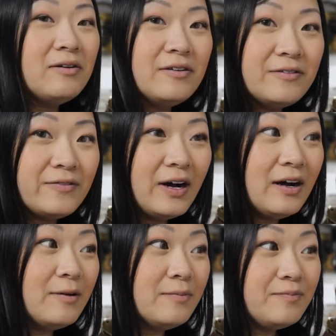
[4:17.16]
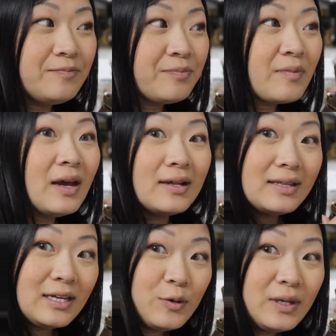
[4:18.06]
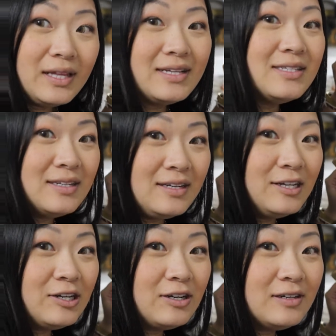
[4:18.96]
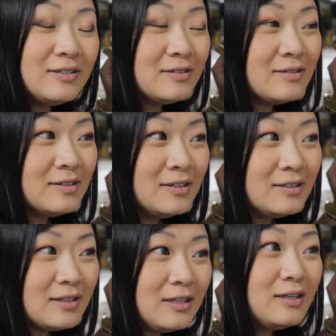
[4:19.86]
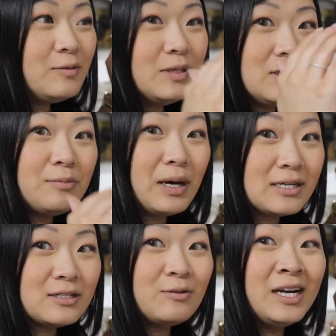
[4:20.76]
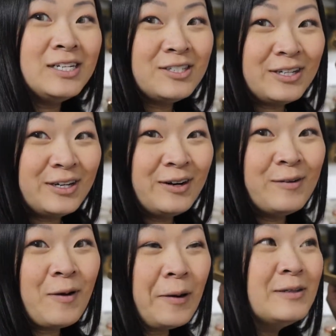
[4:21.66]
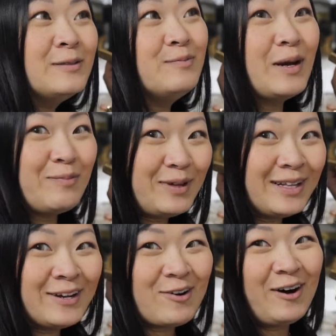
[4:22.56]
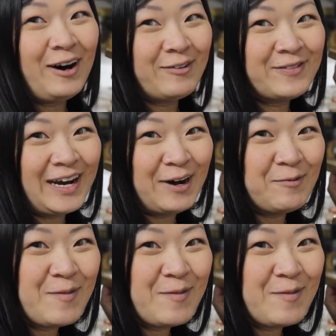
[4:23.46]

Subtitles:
of liquid that's in here, the liquid to pasta ratio might be a little off now.